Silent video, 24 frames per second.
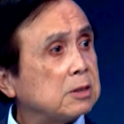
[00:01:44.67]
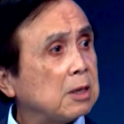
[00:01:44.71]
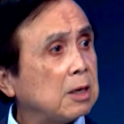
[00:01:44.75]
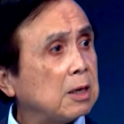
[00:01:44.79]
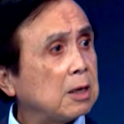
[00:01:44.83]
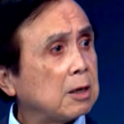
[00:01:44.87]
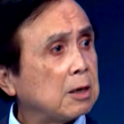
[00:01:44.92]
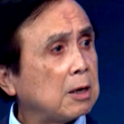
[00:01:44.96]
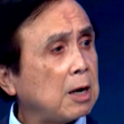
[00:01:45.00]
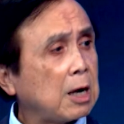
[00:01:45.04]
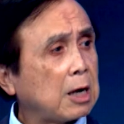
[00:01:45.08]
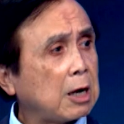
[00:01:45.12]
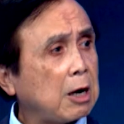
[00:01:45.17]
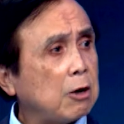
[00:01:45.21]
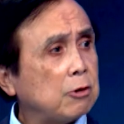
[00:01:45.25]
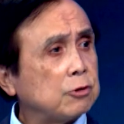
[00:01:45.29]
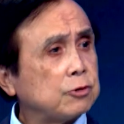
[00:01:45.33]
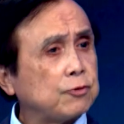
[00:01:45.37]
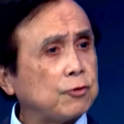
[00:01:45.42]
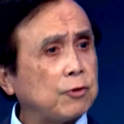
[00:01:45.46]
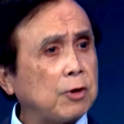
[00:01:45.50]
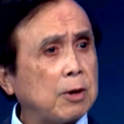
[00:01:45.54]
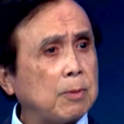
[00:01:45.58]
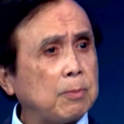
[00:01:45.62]
uh, accounts
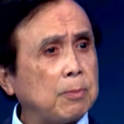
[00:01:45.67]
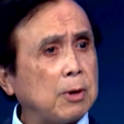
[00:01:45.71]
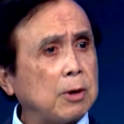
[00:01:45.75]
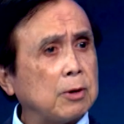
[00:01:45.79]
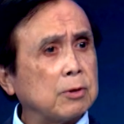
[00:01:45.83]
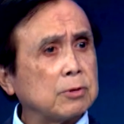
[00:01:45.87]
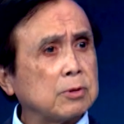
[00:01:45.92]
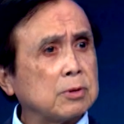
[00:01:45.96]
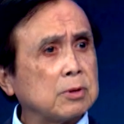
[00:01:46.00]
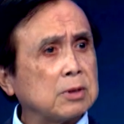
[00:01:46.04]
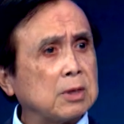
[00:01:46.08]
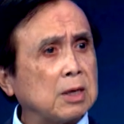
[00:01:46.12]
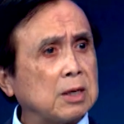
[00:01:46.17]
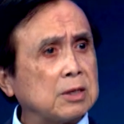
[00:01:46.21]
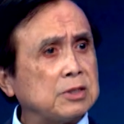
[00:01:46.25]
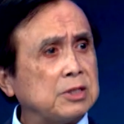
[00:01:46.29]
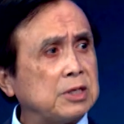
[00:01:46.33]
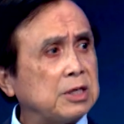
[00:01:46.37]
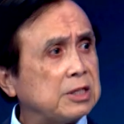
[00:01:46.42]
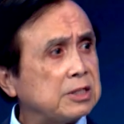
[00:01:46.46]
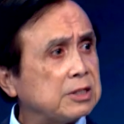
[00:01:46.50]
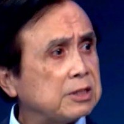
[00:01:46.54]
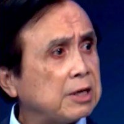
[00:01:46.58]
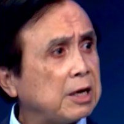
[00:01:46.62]
mm. for about yes. uh,
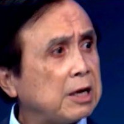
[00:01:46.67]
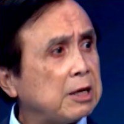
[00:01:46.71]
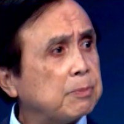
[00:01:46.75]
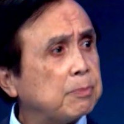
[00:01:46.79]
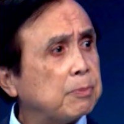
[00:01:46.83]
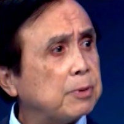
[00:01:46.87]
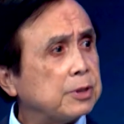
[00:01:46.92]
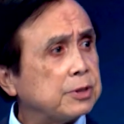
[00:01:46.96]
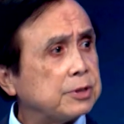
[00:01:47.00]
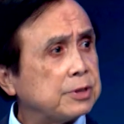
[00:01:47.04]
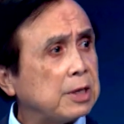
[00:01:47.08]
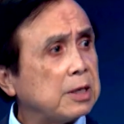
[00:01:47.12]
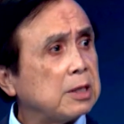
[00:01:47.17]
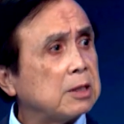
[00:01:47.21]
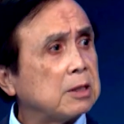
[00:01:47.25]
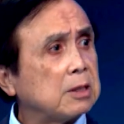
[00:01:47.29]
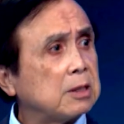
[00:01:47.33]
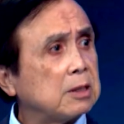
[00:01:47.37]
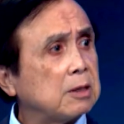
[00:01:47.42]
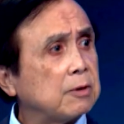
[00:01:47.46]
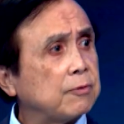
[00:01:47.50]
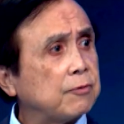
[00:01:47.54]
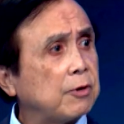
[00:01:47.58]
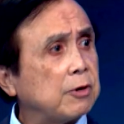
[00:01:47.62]
six to eight percent
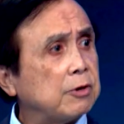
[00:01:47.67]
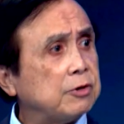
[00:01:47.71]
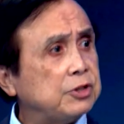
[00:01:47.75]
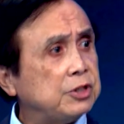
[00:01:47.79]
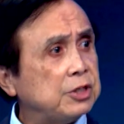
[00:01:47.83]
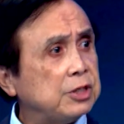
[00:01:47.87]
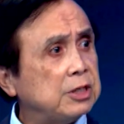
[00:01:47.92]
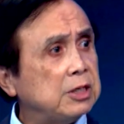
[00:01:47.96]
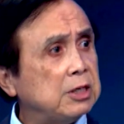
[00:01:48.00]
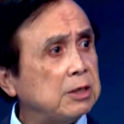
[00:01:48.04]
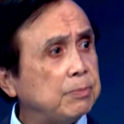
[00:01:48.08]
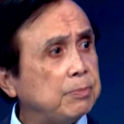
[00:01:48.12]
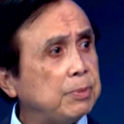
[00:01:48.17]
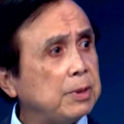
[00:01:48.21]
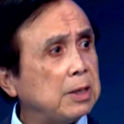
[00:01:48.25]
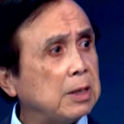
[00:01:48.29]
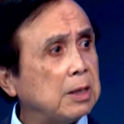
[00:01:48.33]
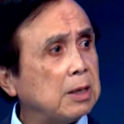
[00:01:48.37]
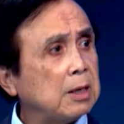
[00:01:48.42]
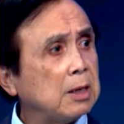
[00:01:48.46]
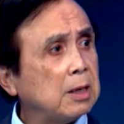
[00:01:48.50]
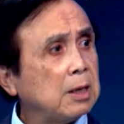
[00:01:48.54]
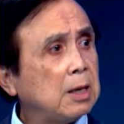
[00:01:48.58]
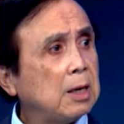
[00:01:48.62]
mm. of our G D P.
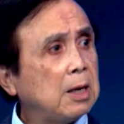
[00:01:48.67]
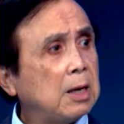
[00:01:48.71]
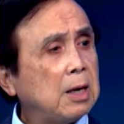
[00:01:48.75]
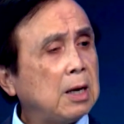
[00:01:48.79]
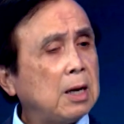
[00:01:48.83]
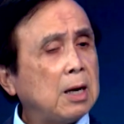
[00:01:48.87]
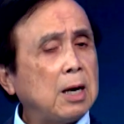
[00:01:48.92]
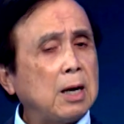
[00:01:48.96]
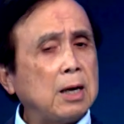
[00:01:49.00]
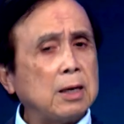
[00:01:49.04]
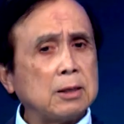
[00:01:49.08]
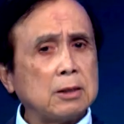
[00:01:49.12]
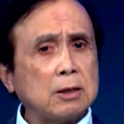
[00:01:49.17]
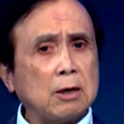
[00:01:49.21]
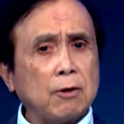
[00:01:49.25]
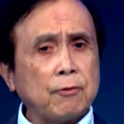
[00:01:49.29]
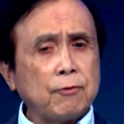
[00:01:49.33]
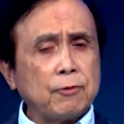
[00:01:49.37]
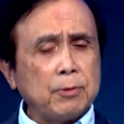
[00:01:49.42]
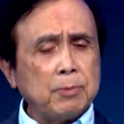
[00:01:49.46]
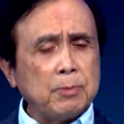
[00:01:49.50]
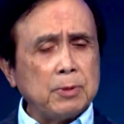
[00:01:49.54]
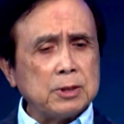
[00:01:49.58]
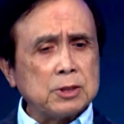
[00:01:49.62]
Mm. And
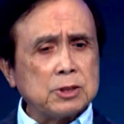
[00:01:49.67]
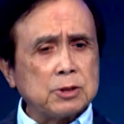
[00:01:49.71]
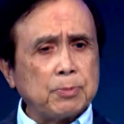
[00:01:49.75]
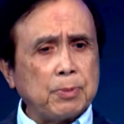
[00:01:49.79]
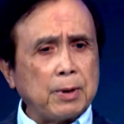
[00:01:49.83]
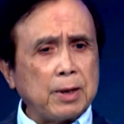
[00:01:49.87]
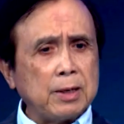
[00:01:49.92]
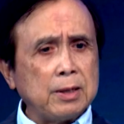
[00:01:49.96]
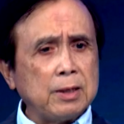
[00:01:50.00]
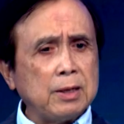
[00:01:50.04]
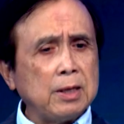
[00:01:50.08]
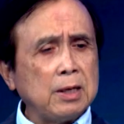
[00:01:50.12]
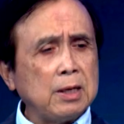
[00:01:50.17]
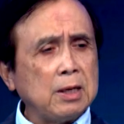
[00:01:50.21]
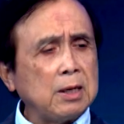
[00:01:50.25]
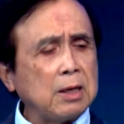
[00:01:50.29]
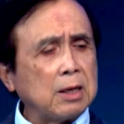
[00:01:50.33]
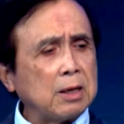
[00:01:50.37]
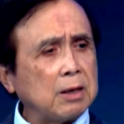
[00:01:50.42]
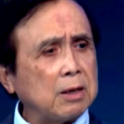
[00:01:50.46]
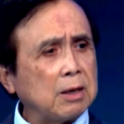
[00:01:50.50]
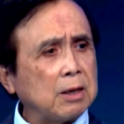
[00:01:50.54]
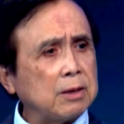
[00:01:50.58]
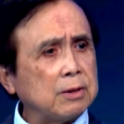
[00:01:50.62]
government spending,
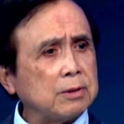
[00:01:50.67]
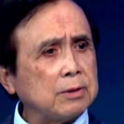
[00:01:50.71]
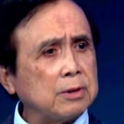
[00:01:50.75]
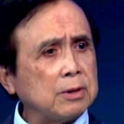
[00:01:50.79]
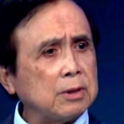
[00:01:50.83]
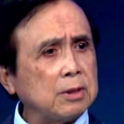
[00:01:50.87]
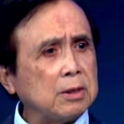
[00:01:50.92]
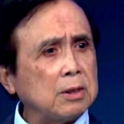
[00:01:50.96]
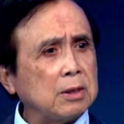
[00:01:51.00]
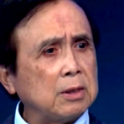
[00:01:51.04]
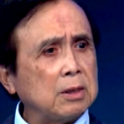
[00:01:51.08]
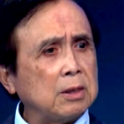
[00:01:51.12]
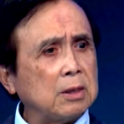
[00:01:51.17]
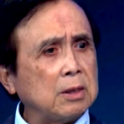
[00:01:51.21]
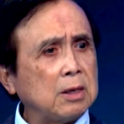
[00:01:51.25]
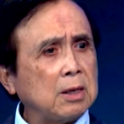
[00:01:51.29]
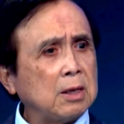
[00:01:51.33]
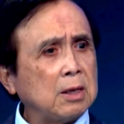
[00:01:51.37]
another,